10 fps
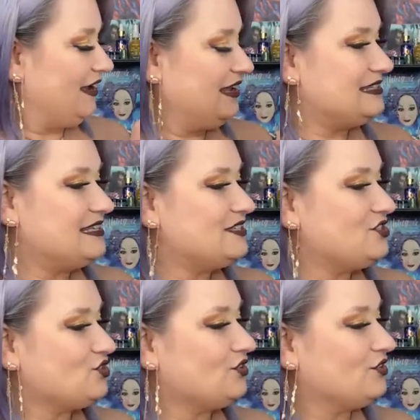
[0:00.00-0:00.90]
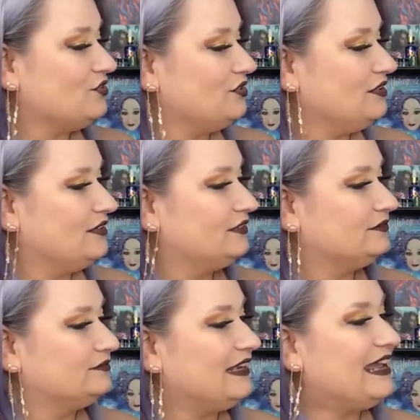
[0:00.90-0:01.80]
Is this a journal?
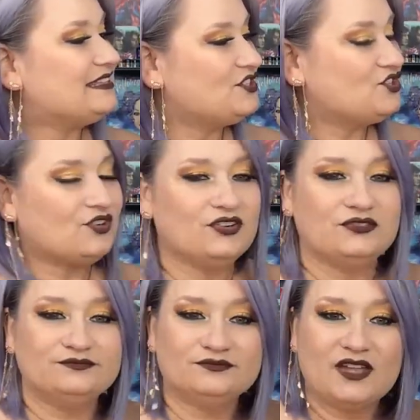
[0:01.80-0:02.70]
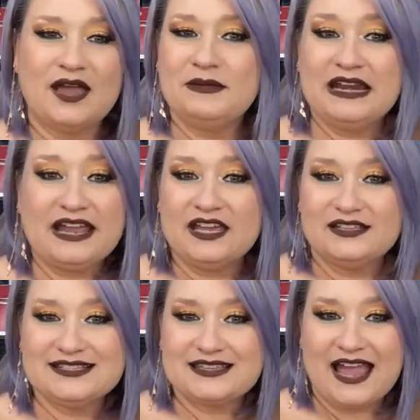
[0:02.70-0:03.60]
It's a journal. I mean, I could
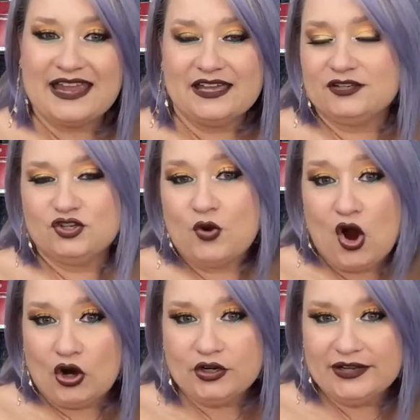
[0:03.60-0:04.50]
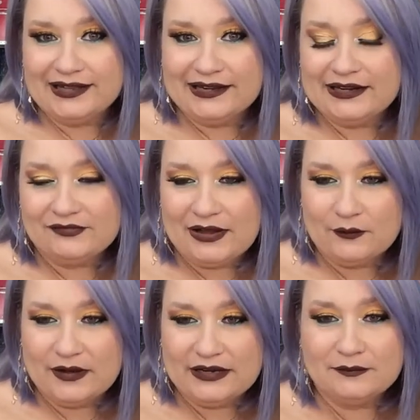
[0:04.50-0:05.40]
do art in it if I
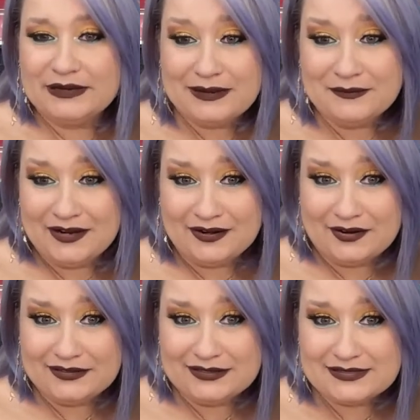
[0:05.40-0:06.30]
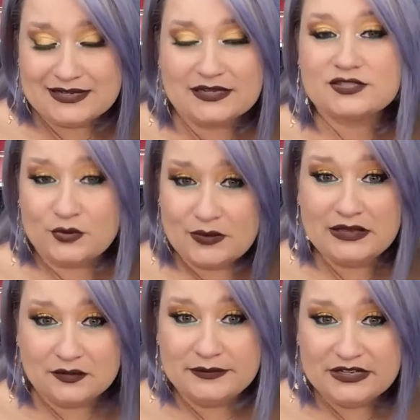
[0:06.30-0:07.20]
wanted, but I'm not artistic. So
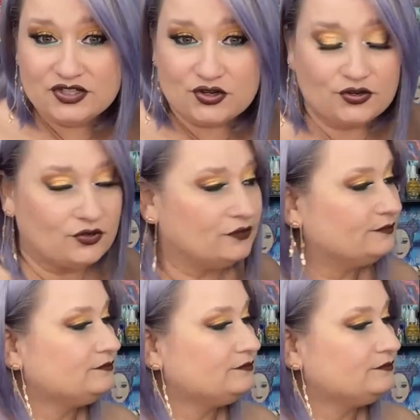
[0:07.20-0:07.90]
it'll be a journal